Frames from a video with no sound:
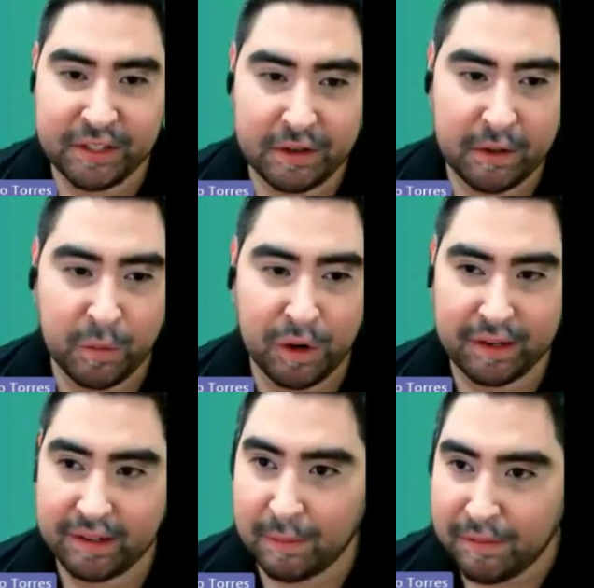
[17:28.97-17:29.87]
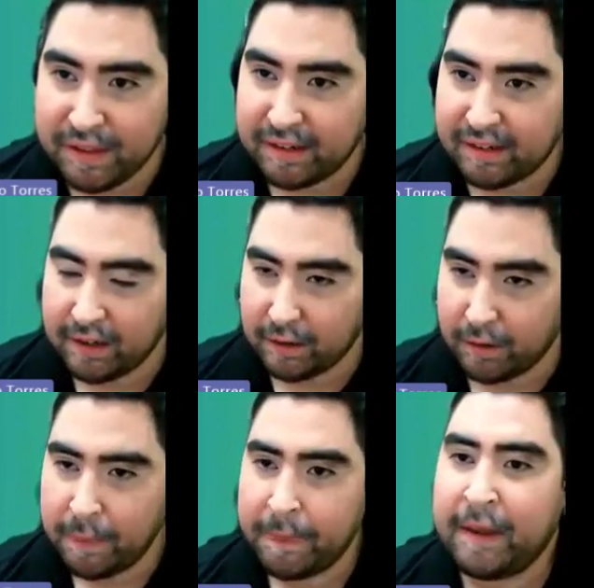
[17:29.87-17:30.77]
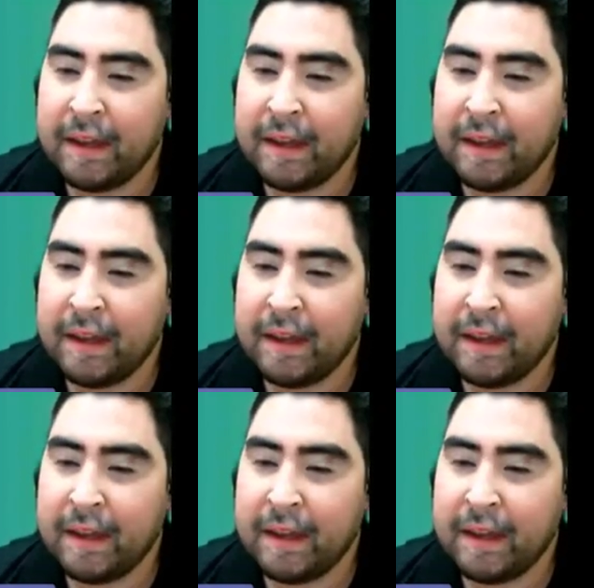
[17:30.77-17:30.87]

me show you what some of these do.